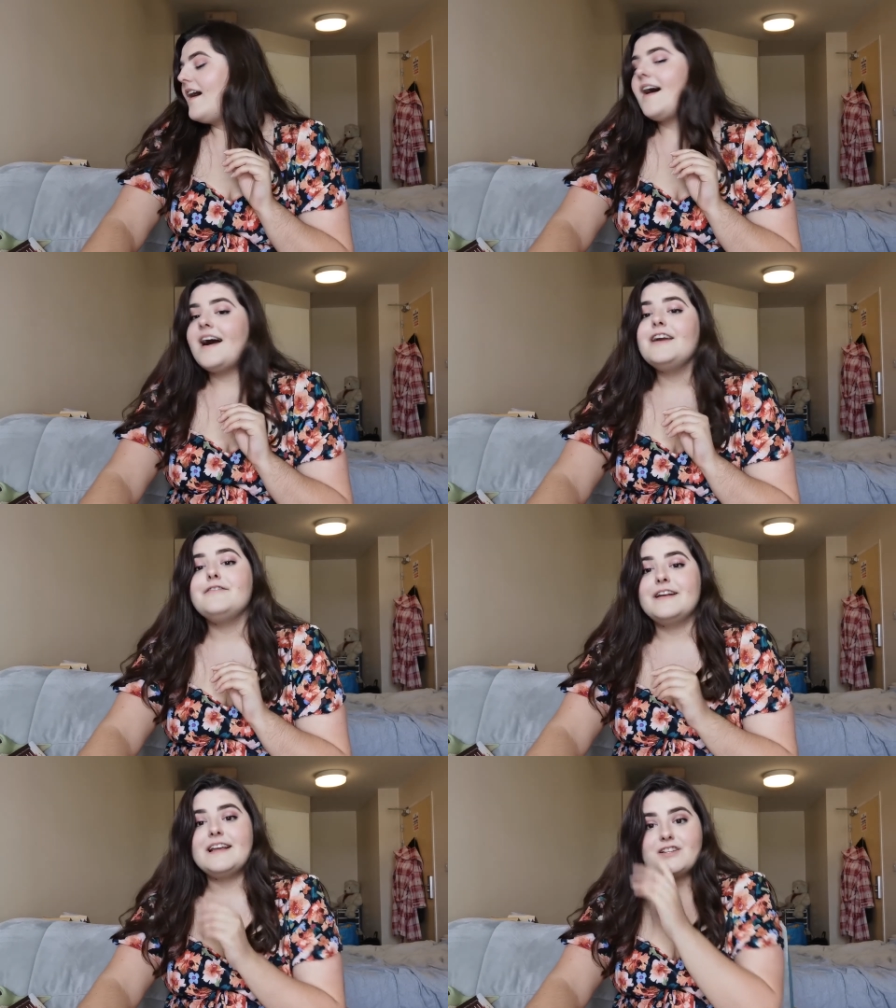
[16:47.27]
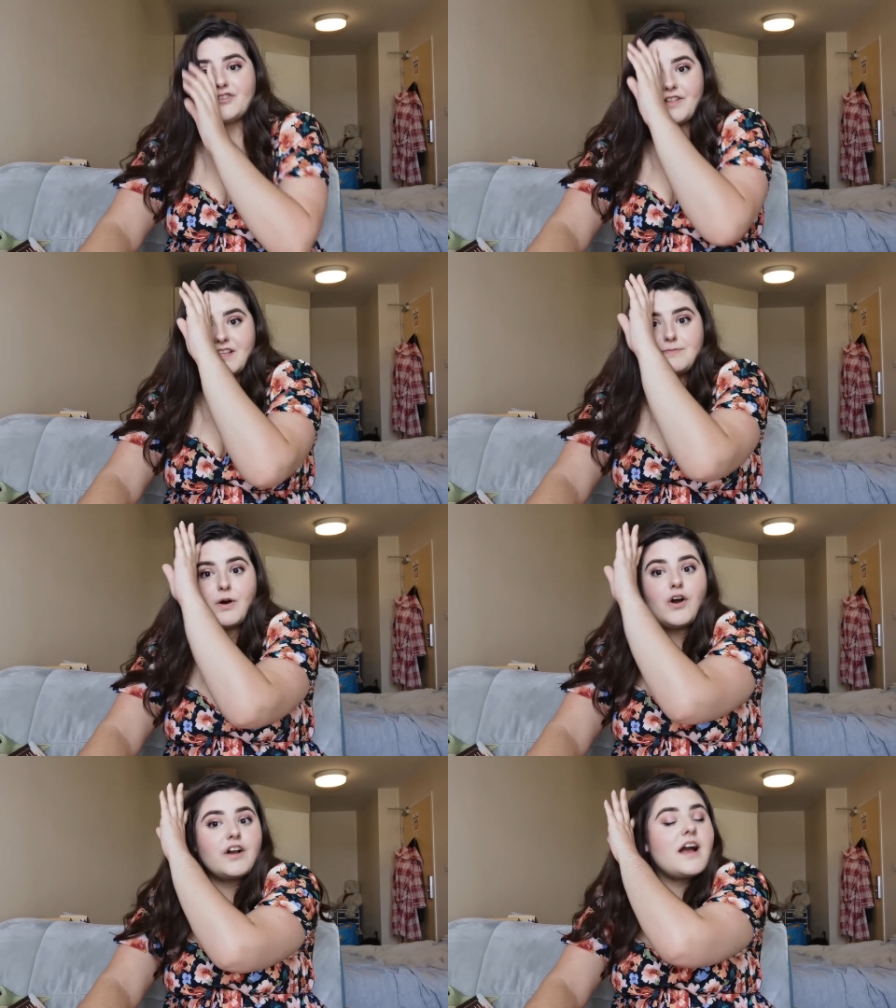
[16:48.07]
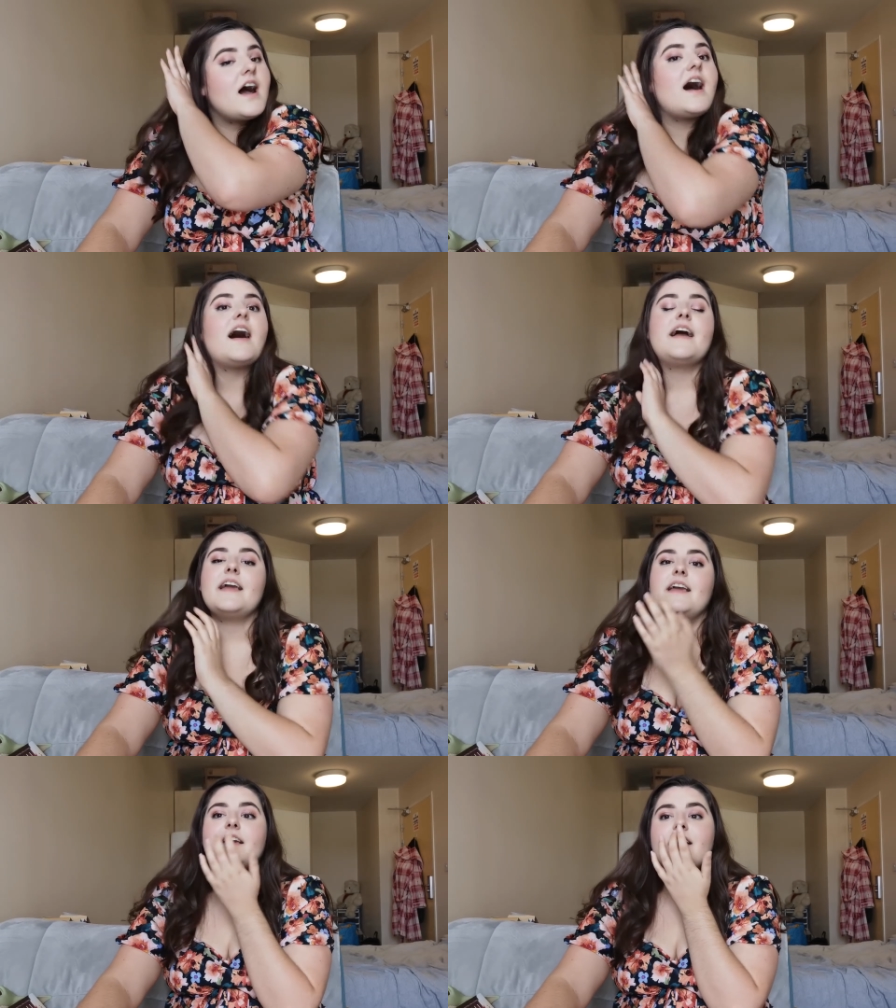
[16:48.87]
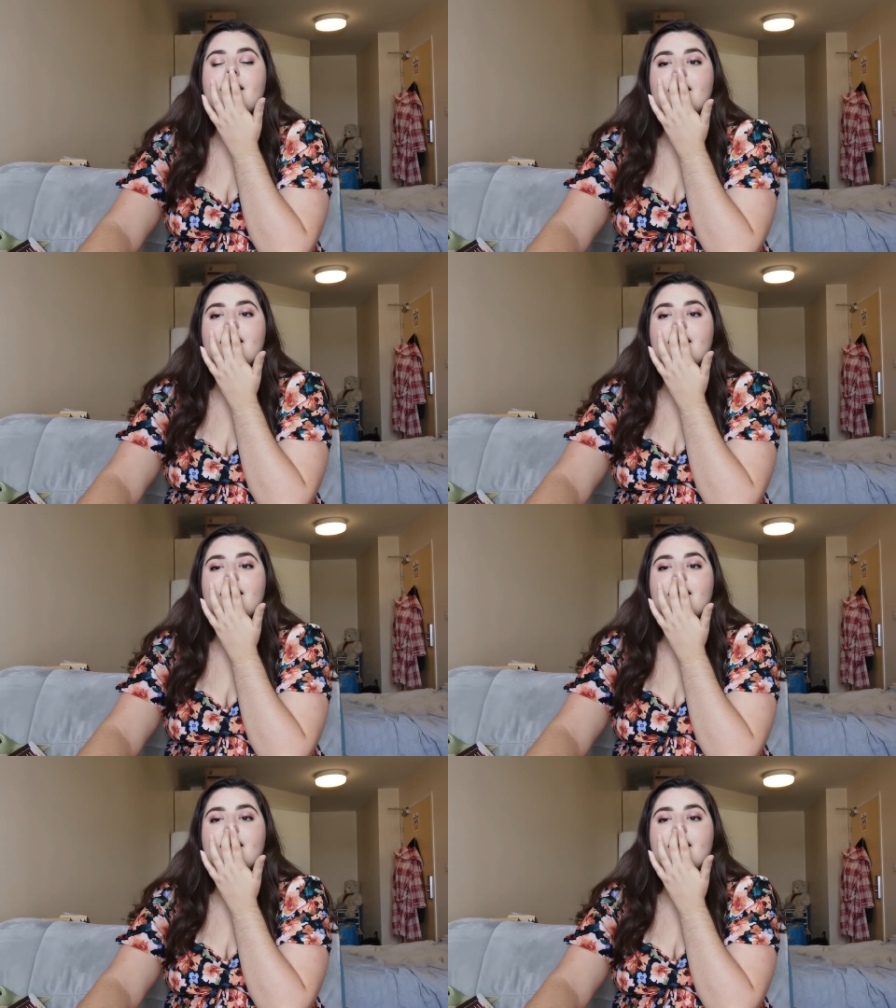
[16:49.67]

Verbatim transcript: I really enjoyed this book. I